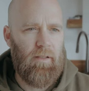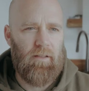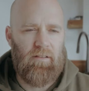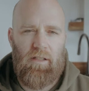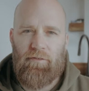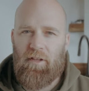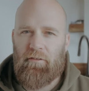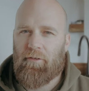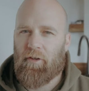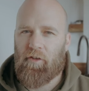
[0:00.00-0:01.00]
It
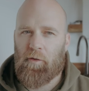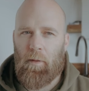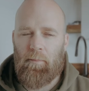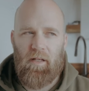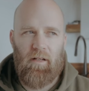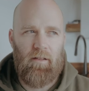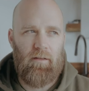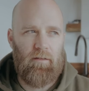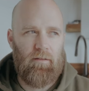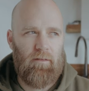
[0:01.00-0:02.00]
definitely feels a little bit better.
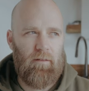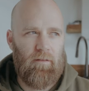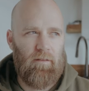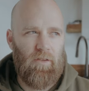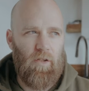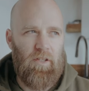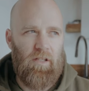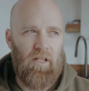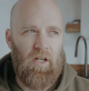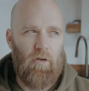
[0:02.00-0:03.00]
Not
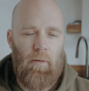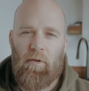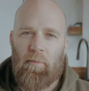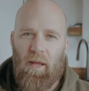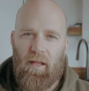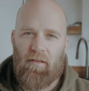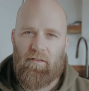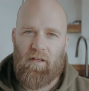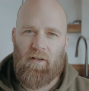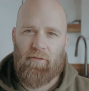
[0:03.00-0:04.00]
that the grip is bad
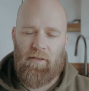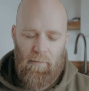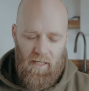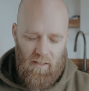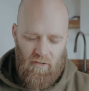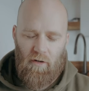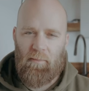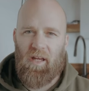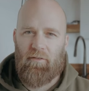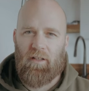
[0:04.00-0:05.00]
itself. The main issue
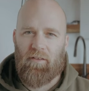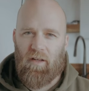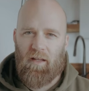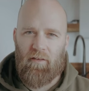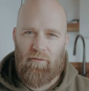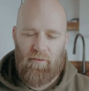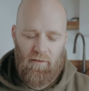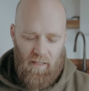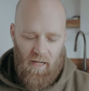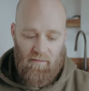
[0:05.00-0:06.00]
I'm having is I have
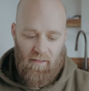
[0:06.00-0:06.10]
large